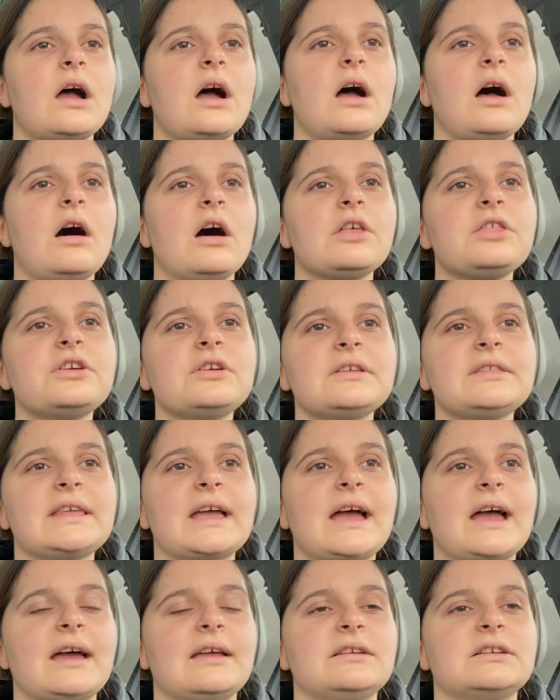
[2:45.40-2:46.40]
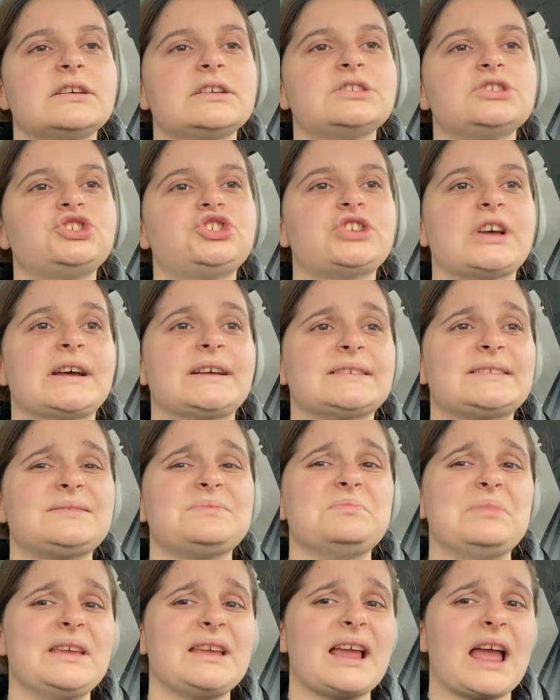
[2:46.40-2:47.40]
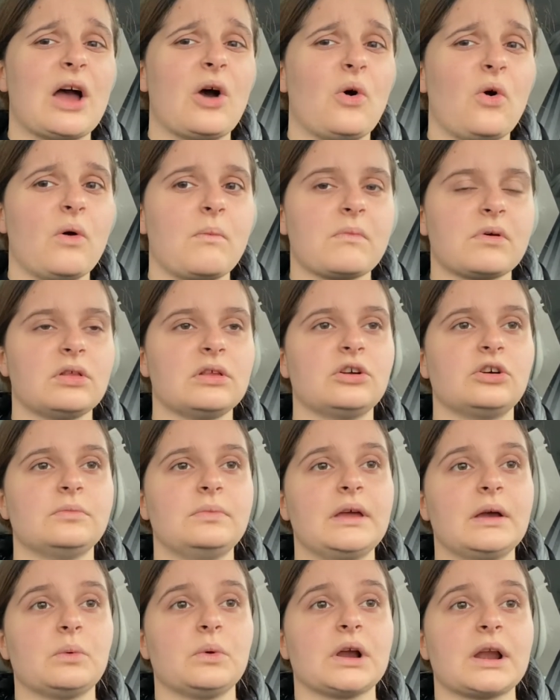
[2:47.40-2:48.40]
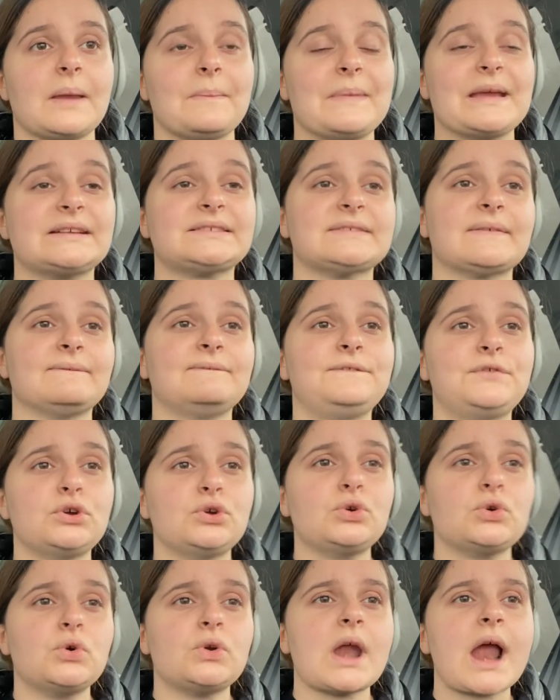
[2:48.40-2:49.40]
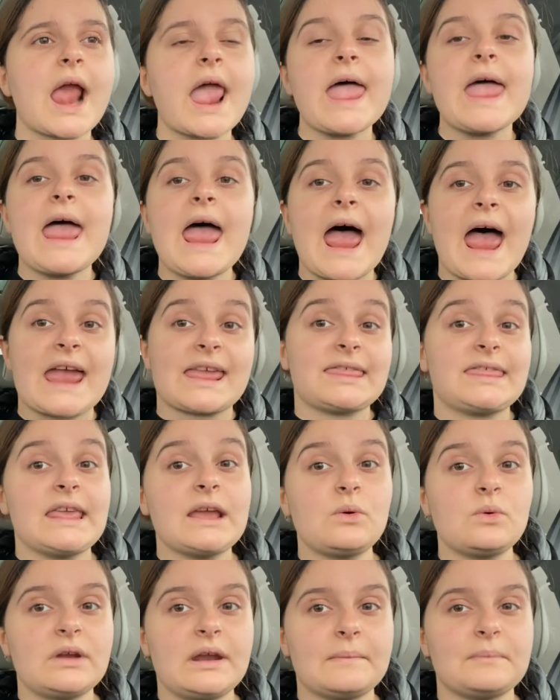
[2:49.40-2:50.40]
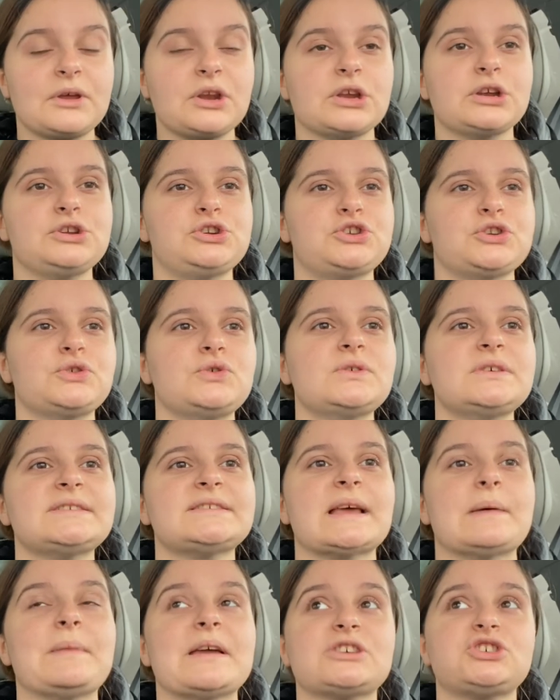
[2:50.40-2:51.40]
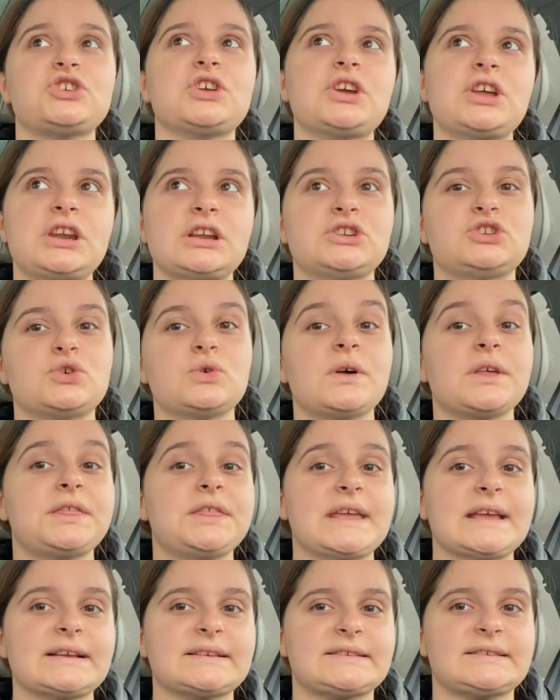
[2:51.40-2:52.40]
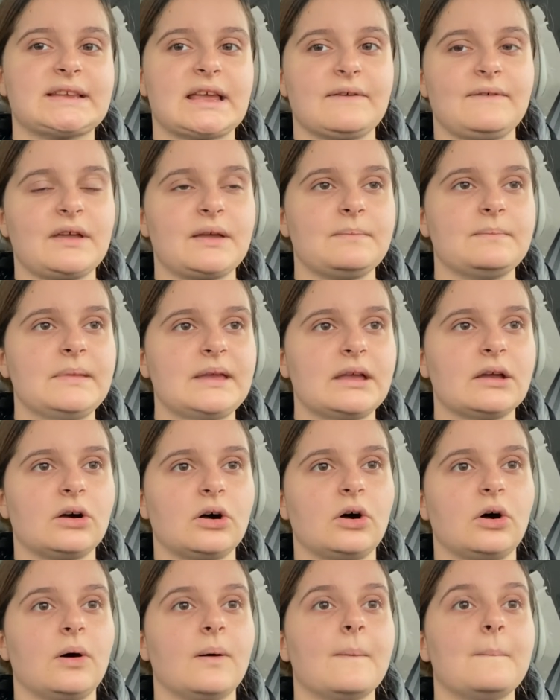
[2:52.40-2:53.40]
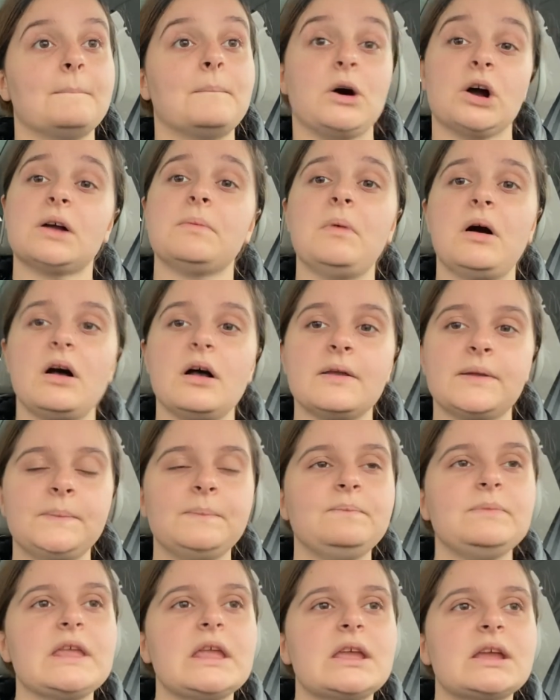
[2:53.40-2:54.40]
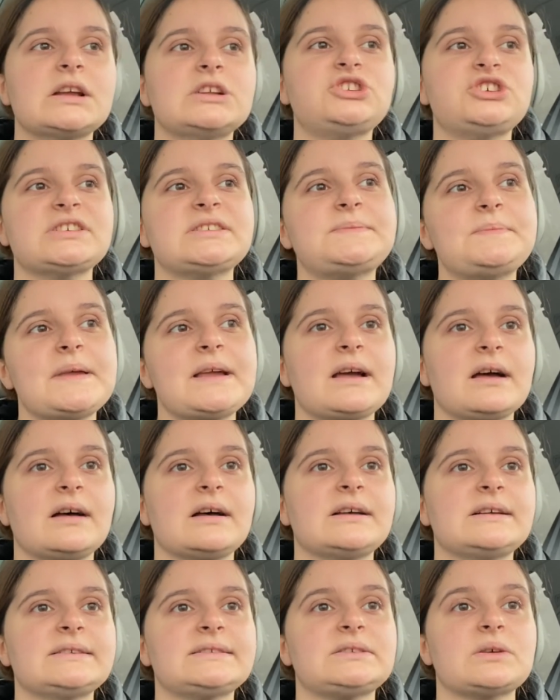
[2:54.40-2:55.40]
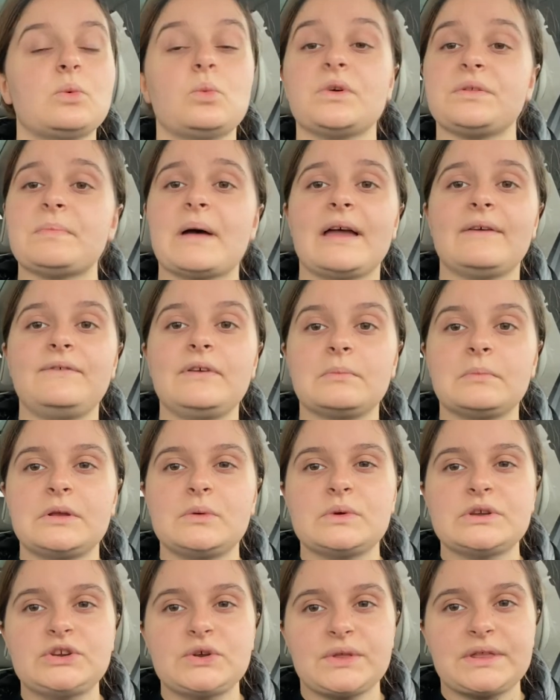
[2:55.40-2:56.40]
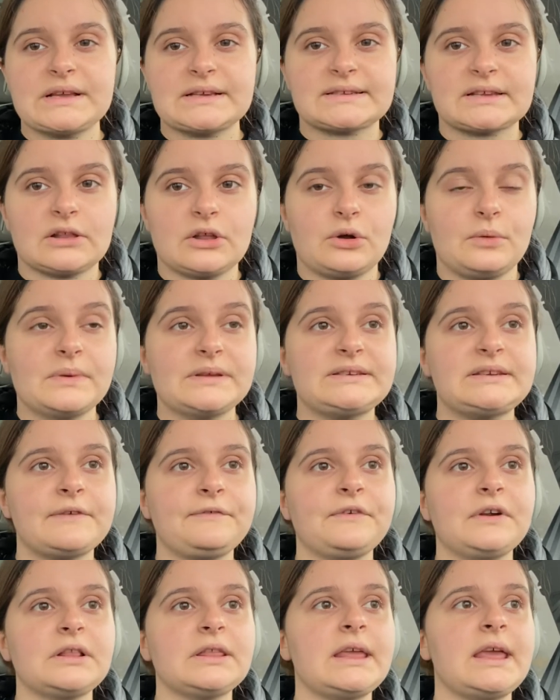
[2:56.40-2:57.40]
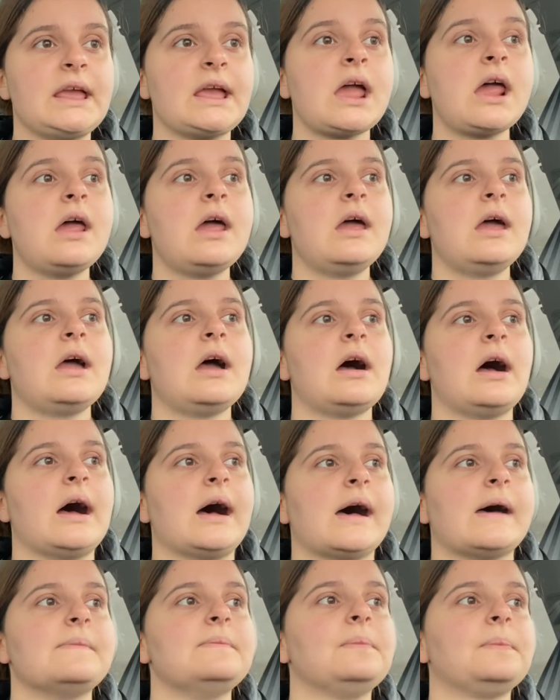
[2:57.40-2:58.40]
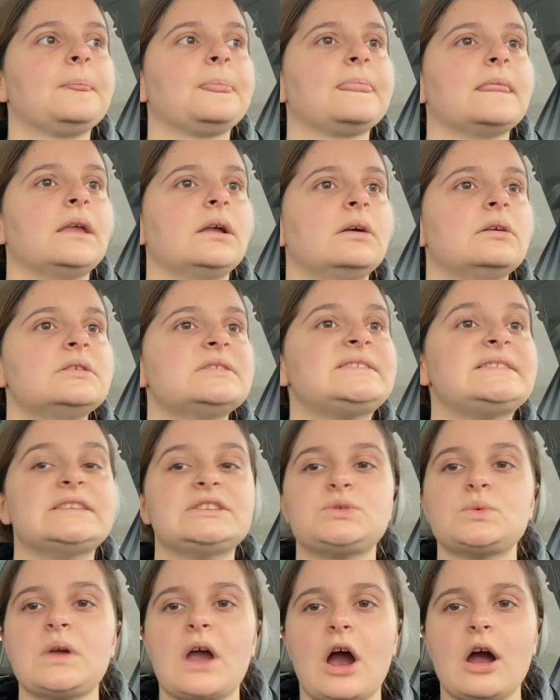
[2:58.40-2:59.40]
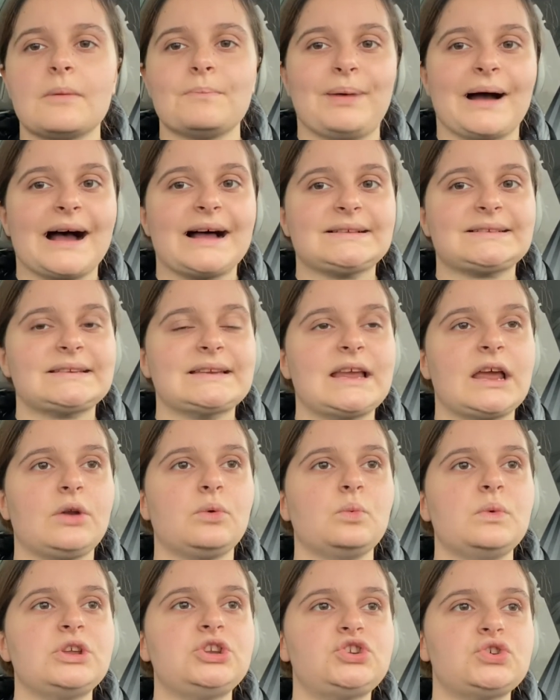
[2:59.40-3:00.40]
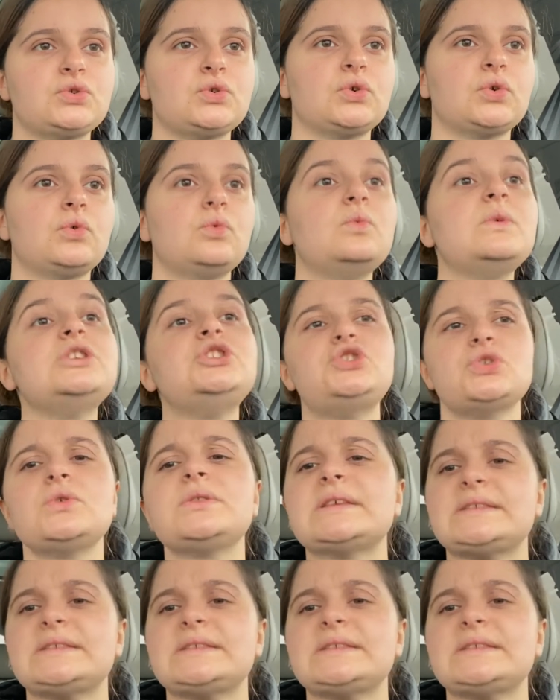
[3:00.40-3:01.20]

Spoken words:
Other than just being at home a little bit, we're going to make some food. I think what I'm going to do is I'm actually going to do a Thanksgiving meal mukbang. Just because with my family we do things a little bit differently. Since we are Bosnian, we do the